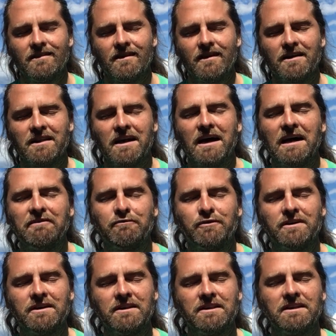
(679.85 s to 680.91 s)
alive
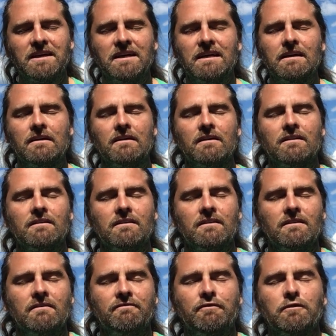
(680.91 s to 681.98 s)
with,
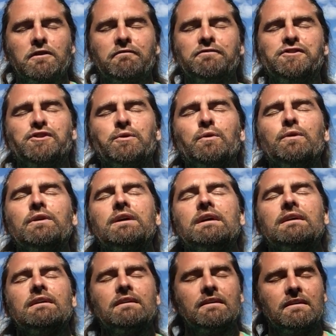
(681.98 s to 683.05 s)
full of
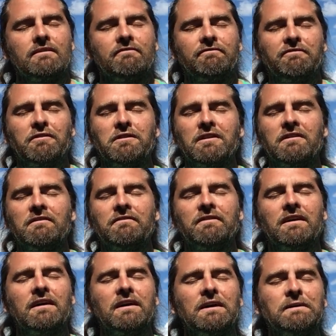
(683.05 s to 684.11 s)
joy, full
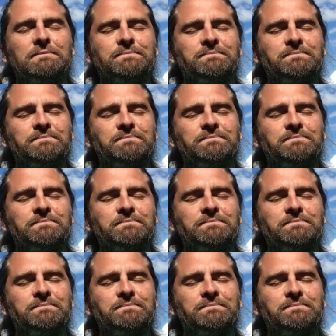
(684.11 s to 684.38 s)
of